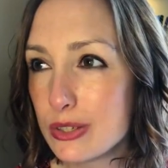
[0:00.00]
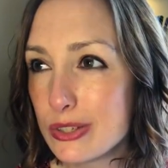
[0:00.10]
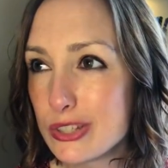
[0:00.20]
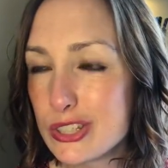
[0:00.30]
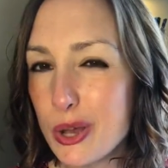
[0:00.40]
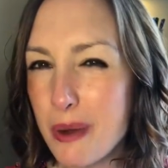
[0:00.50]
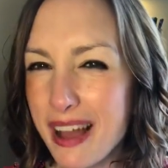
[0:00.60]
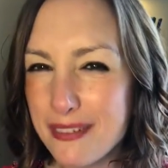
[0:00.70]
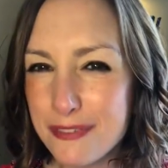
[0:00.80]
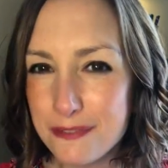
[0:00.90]
So
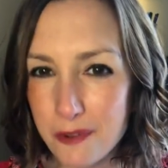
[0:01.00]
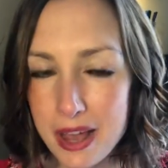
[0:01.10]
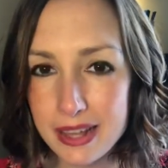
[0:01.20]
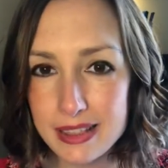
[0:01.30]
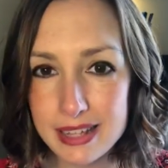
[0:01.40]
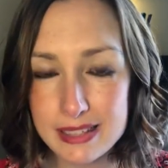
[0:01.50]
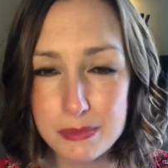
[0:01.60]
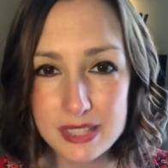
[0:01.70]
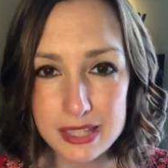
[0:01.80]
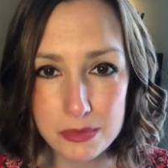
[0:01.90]
I find that
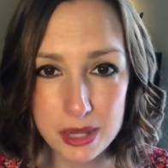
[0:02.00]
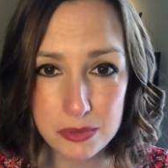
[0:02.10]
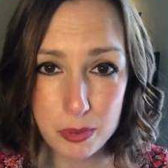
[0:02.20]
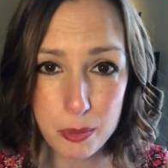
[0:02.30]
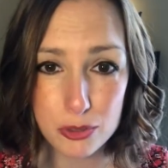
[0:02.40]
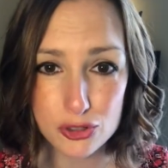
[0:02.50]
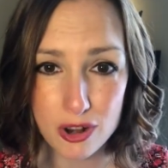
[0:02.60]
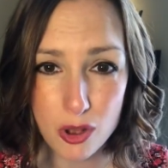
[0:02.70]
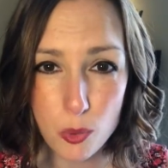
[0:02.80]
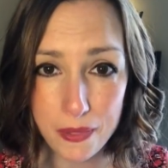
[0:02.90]
sometimes people
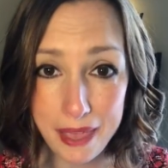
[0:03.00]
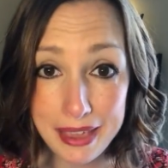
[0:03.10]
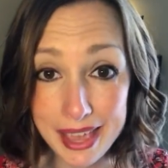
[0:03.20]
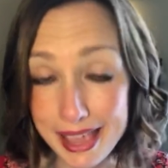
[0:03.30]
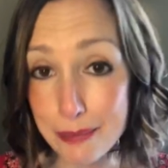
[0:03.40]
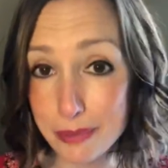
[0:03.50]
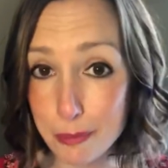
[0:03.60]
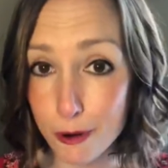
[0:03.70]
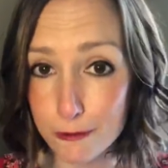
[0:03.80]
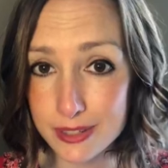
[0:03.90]
struggle when they can't be
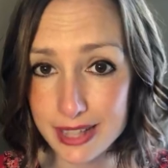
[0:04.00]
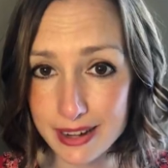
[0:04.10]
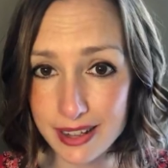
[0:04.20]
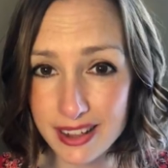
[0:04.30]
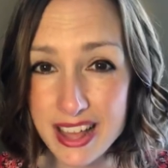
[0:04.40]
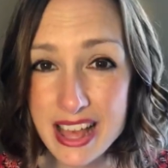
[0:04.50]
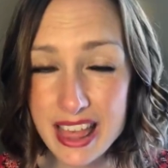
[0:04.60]
perfect at it.